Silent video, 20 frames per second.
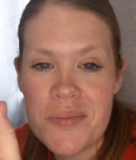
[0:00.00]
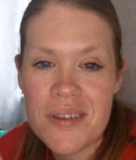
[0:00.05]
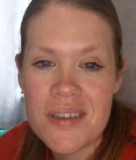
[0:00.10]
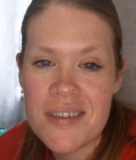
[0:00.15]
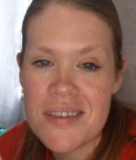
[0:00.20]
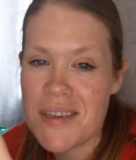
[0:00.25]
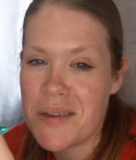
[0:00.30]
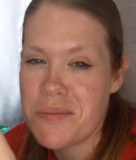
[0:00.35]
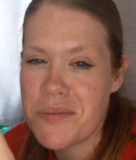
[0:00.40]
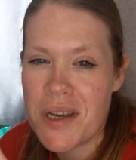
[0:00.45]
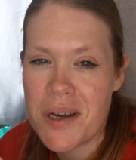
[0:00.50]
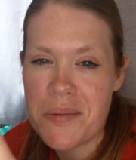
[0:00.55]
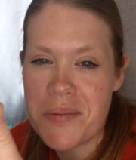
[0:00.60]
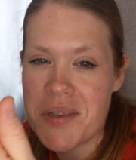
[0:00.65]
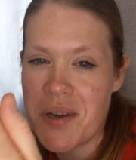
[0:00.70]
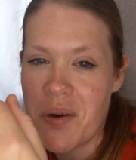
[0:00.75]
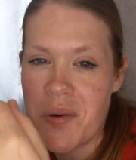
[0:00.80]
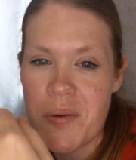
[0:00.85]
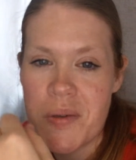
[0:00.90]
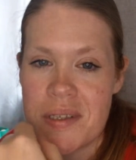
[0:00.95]
Sometimes
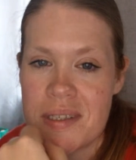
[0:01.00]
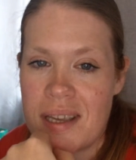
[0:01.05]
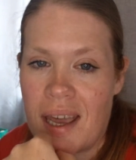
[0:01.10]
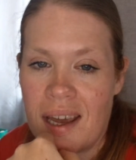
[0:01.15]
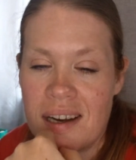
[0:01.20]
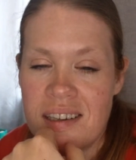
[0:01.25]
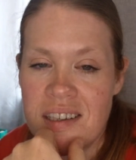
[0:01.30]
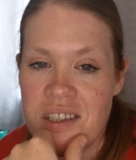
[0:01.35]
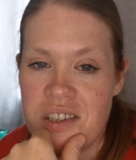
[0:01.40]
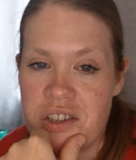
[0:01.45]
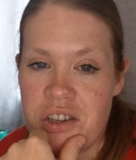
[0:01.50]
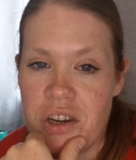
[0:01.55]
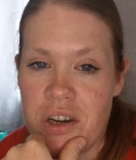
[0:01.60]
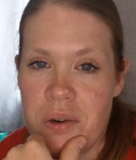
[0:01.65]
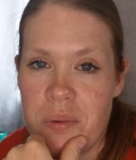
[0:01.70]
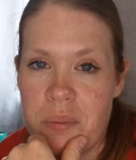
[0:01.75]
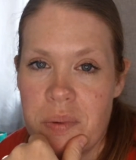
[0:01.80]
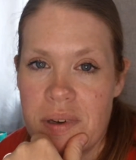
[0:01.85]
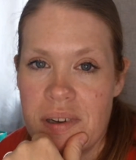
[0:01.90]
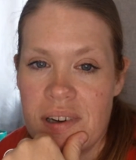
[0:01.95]
I'll scan in the
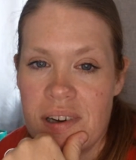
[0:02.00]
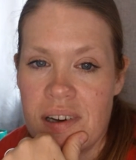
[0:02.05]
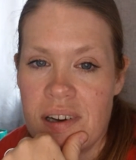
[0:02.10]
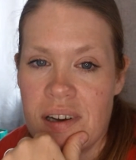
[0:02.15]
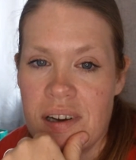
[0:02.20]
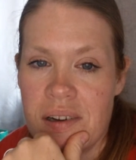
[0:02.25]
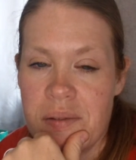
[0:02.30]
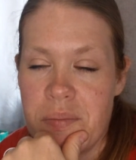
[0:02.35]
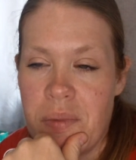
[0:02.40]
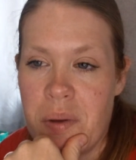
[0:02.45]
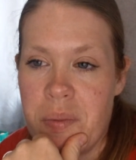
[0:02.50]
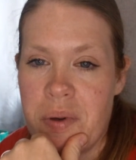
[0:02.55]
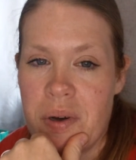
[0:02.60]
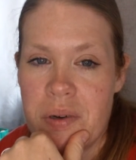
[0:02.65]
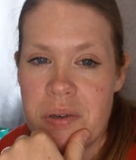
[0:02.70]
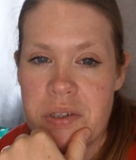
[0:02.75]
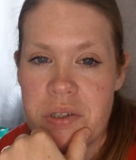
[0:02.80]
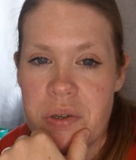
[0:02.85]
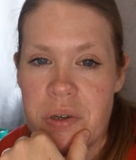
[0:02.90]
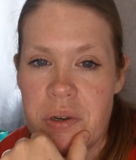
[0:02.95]
shop. Maybe I'll
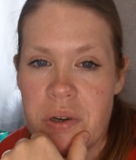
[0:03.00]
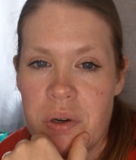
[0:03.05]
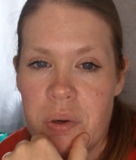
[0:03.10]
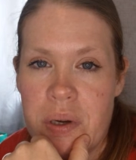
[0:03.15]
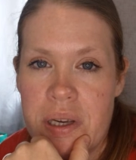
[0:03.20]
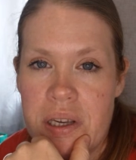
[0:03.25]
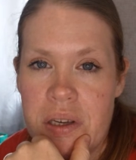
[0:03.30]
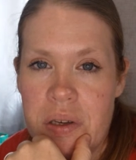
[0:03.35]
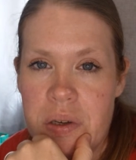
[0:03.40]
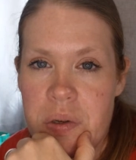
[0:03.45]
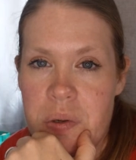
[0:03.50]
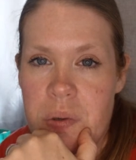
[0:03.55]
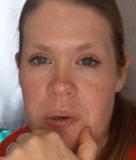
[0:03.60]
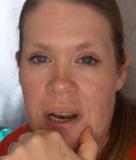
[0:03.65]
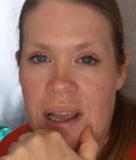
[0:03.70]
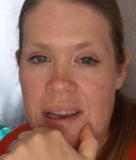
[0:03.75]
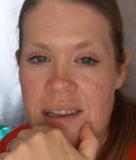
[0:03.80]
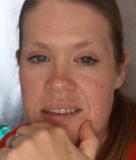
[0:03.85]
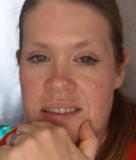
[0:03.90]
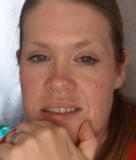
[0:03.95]
do a quick Google
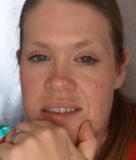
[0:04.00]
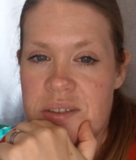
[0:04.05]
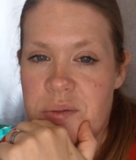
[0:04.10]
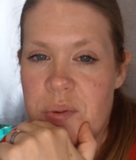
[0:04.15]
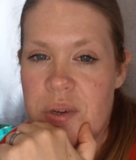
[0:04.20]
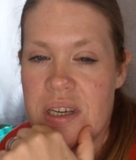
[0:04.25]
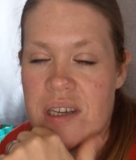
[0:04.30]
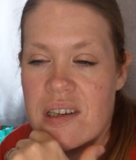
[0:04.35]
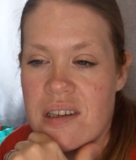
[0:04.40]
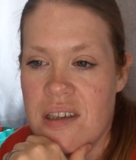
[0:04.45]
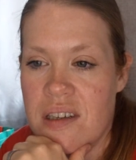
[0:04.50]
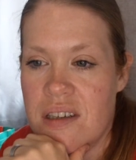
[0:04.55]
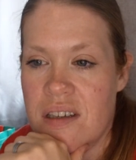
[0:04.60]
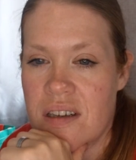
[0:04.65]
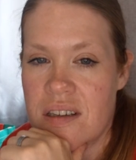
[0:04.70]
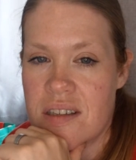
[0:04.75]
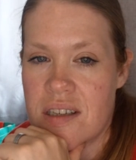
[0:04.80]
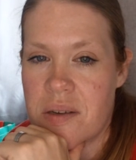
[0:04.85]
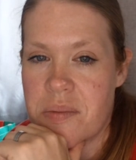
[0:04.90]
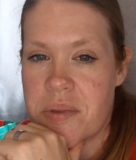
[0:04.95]
lens, but
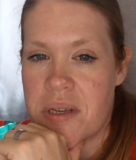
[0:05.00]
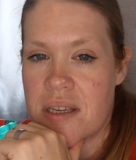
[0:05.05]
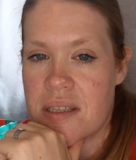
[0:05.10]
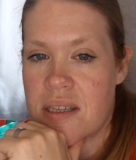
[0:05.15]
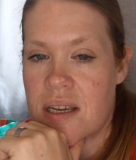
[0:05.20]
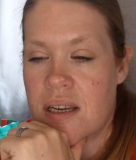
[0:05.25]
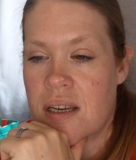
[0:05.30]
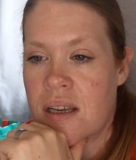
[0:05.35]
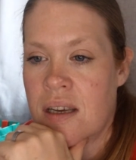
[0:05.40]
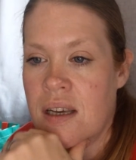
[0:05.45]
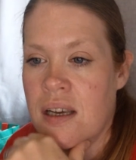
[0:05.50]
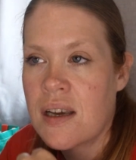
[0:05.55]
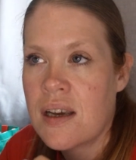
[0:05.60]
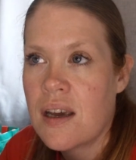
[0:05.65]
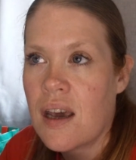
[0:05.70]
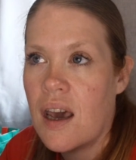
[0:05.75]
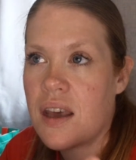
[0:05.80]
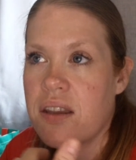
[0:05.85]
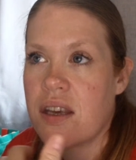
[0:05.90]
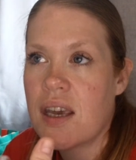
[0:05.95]
9 times out of 10,
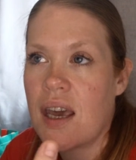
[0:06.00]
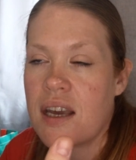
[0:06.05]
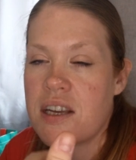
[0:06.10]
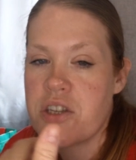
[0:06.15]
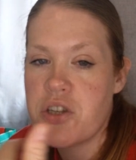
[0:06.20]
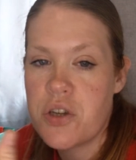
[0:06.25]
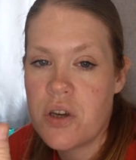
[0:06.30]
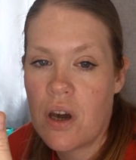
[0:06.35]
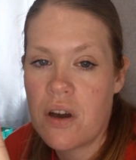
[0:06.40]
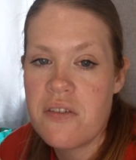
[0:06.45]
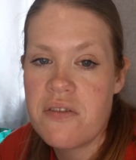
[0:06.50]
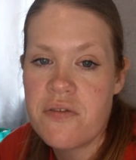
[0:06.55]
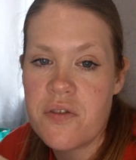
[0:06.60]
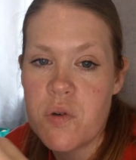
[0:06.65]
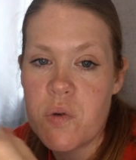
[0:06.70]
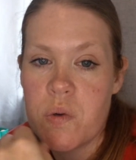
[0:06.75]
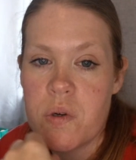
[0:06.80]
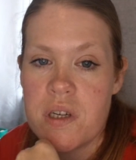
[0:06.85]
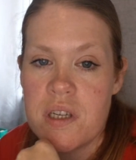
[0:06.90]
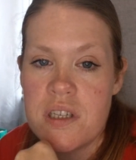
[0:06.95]
I think as you go
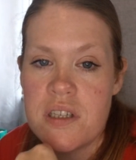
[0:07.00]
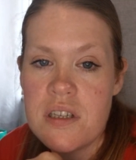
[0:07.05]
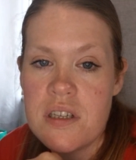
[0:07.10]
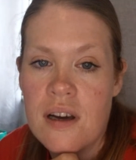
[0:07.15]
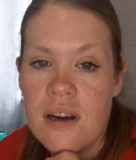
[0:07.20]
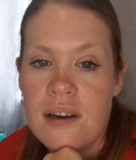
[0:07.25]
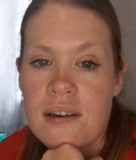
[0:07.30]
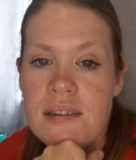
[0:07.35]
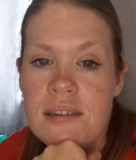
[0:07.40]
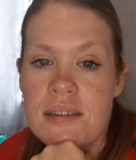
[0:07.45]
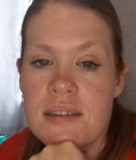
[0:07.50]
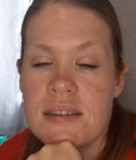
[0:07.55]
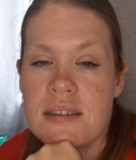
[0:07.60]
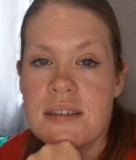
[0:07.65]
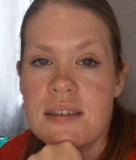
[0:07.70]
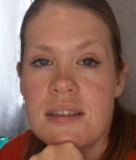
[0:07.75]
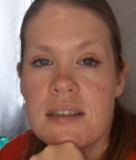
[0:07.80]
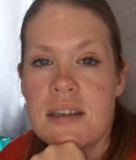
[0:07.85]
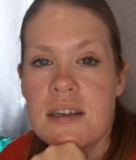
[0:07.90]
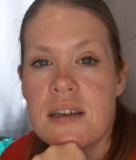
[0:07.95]
forward, you learn
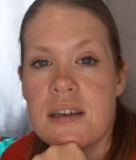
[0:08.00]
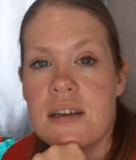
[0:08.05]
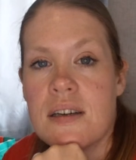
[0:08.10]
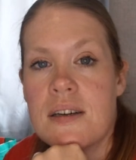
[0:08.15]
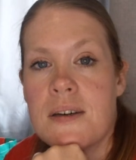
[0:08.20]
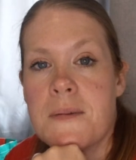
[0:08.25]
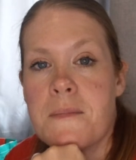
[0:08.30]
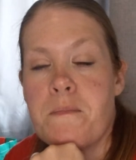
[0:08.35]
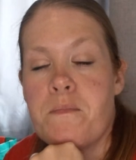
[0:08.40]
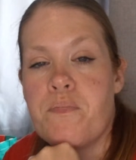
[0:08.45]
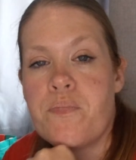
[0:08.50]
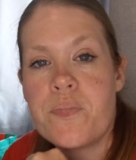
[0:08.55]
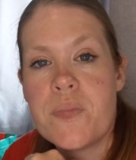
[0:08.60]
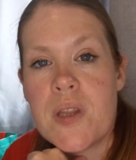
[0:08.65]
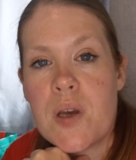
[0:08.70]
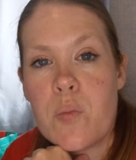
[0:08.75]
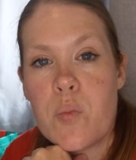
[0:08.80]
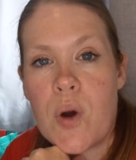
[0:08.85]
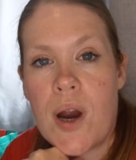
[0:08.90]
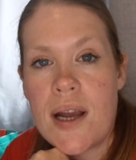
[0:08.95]
the
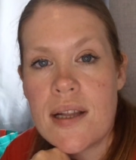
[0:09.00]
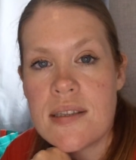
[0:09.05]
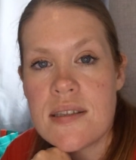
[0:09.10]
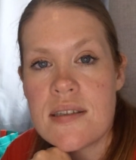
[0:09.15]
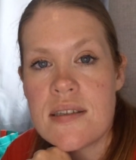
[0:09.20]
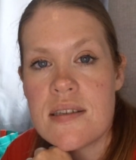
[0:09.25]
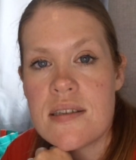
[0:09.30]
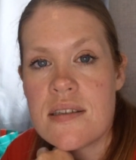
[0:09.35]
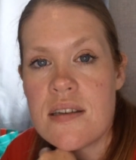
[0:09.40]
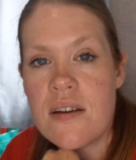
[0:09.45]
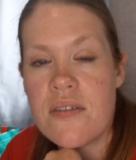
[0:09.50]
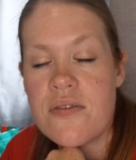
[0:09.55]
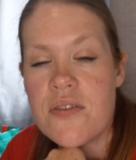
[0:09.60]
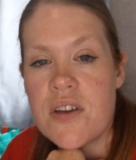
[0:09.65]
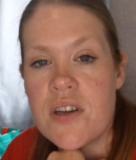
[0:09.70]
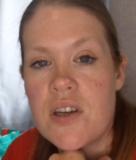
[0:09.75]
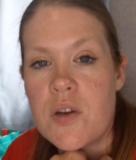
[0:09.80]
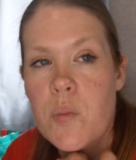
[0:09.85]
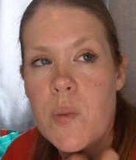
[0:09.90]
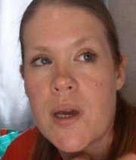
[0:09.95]
brands and stuff
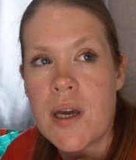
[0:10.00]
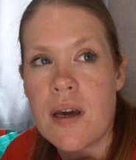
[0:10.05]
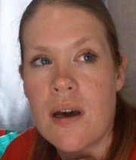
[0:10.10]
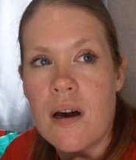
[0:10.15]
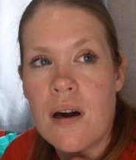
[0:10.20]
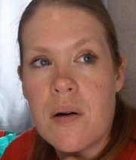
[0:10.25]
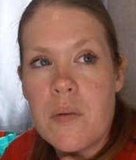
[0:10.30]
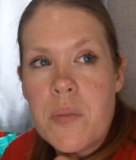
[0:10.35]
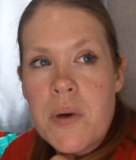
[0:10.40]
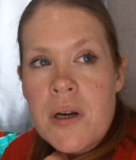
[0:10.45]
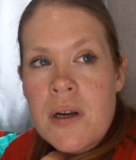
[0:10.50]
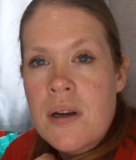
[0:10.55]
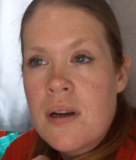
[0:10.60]
that you pick up.